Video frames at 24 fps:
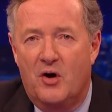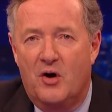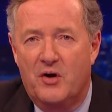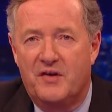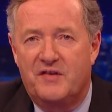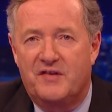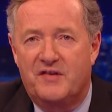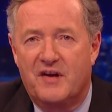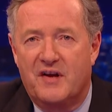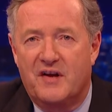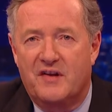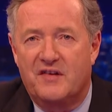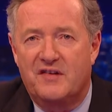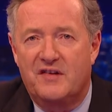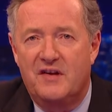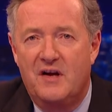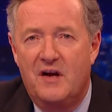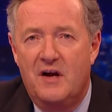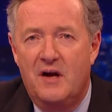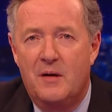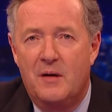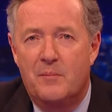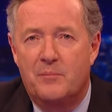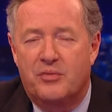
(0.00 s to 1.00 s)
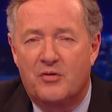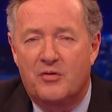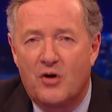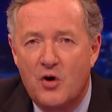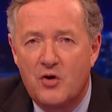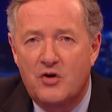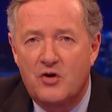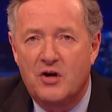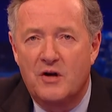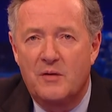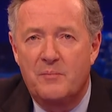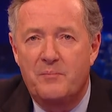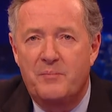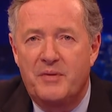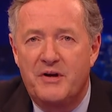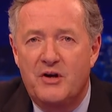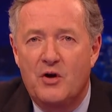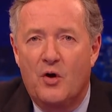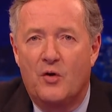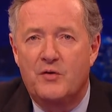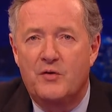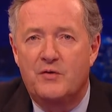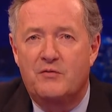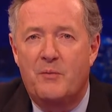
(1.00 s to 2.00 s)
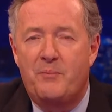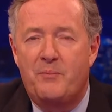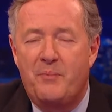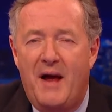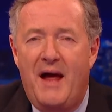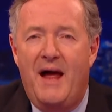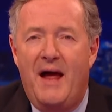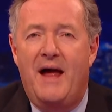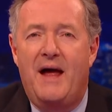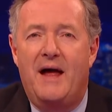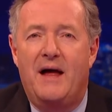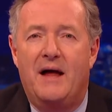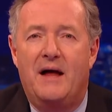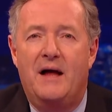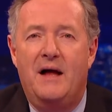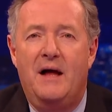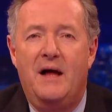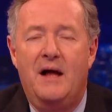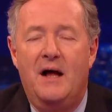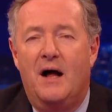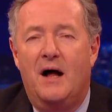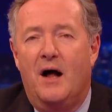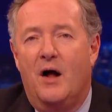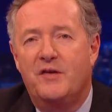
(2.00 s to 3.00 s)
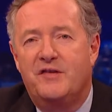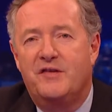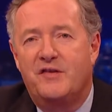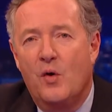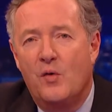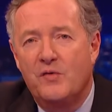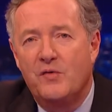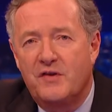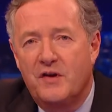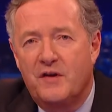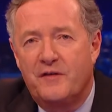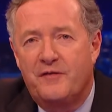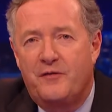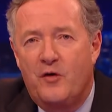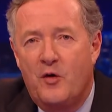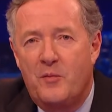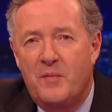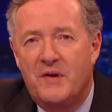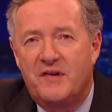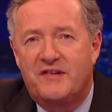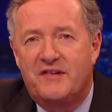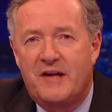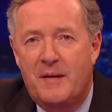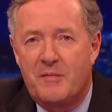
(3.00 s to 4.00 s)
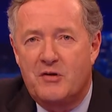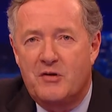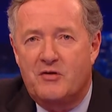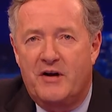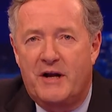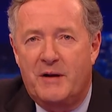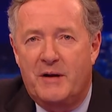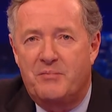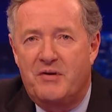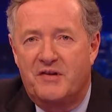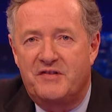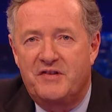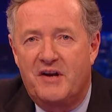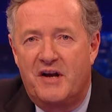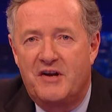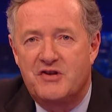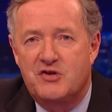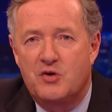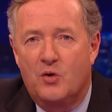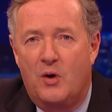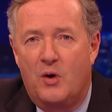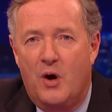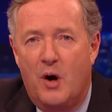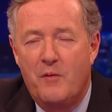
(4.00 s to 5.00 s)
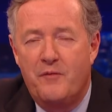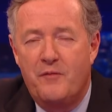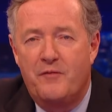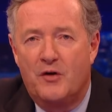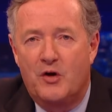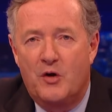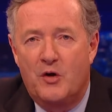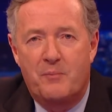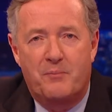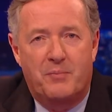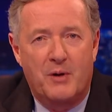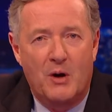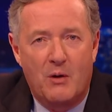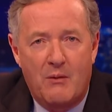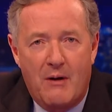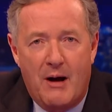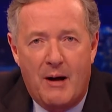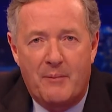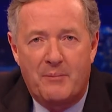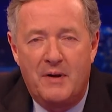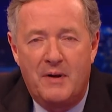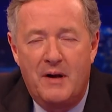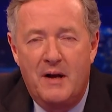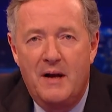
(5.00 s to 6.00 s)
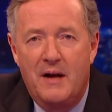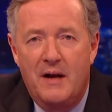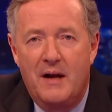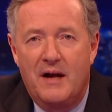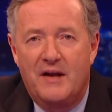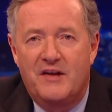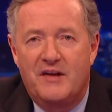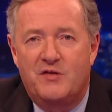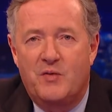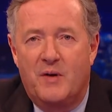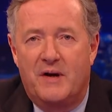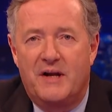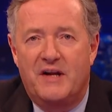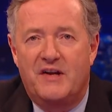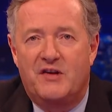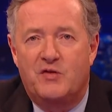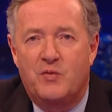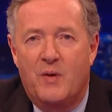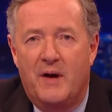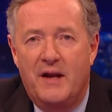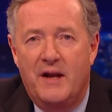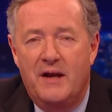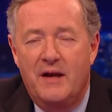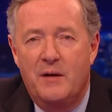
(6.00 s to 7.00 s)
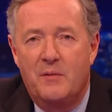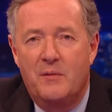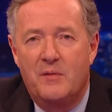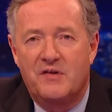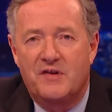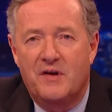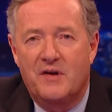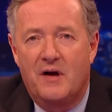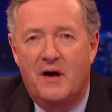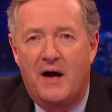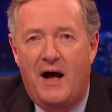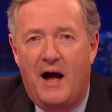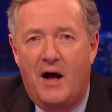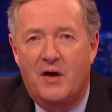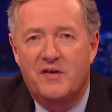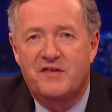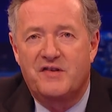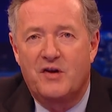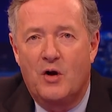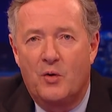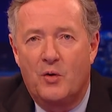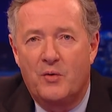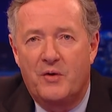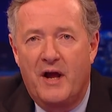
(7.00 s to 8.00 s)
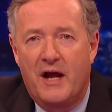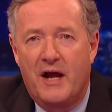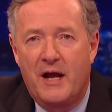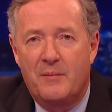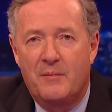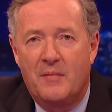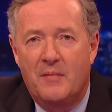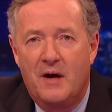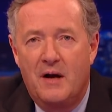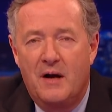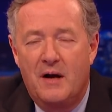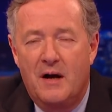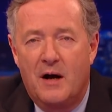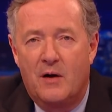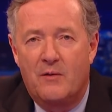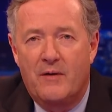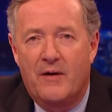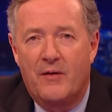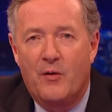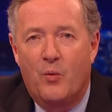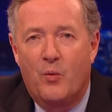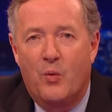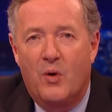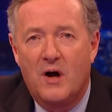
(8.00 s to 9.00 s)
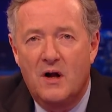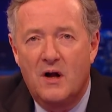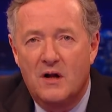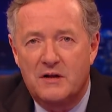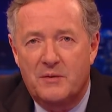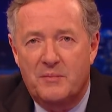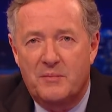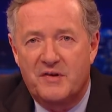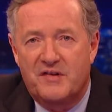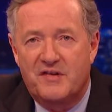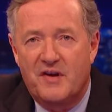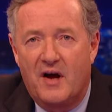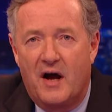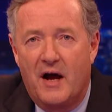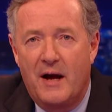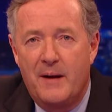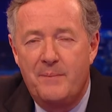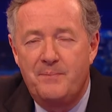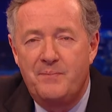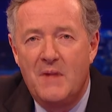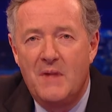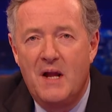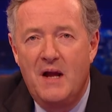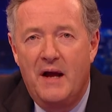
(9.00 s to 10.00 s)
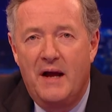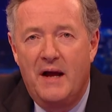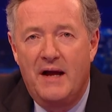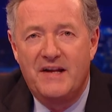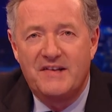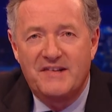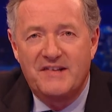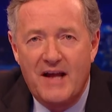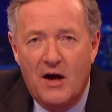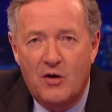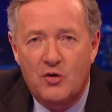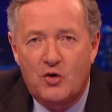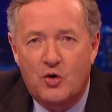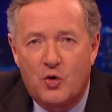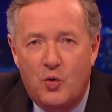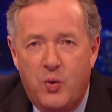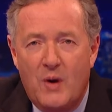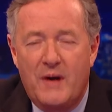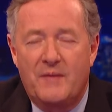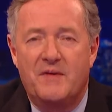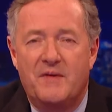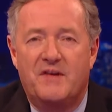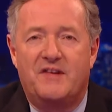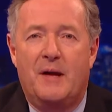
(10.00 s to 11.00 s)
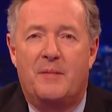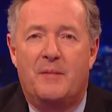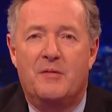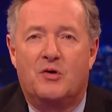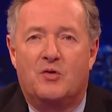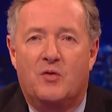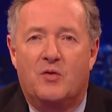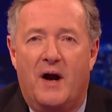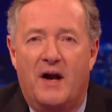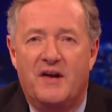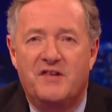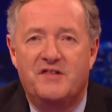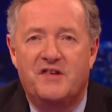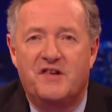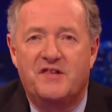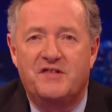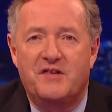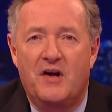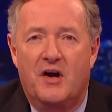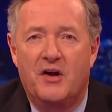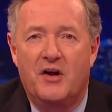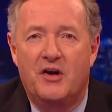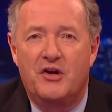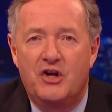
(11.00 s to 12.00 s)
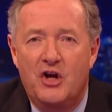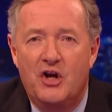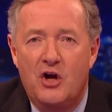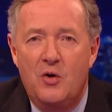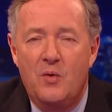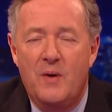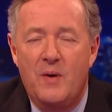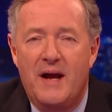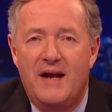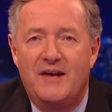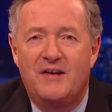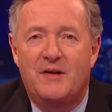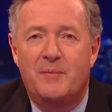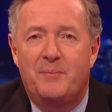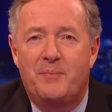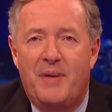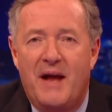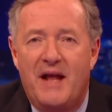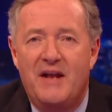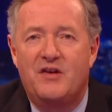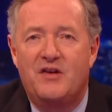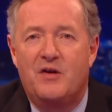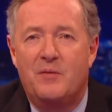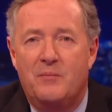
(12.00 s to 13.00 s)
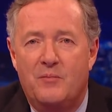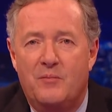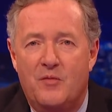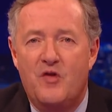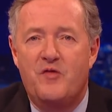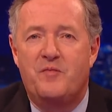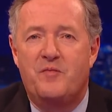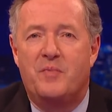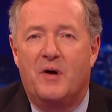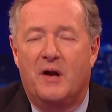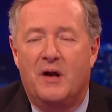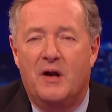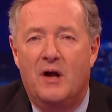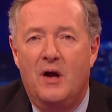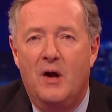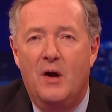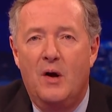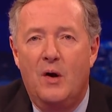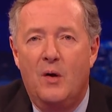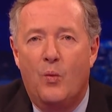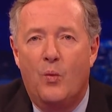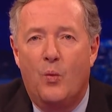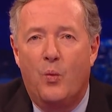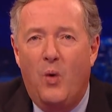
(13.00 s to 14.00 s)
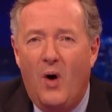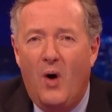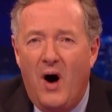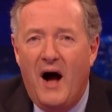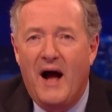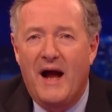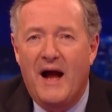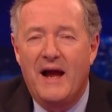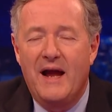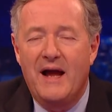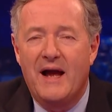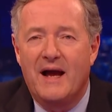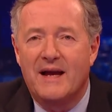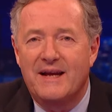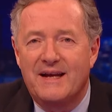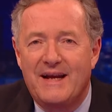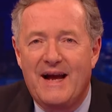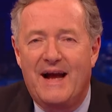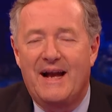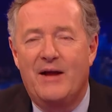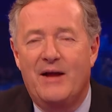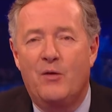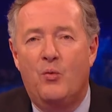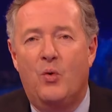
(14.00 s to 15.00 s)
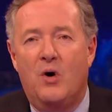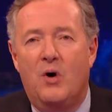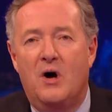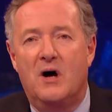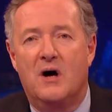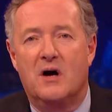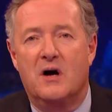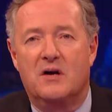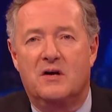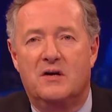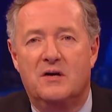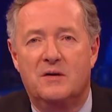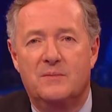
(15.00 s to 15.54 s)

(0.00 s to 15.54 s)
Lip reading: politics broken beyond repair? I'll talk to the former Democratic presidential hopeful who blew up in 2020 and was a household name around the world at the time. He's now quit the Democrats to start a new independent movement. Why and can it work?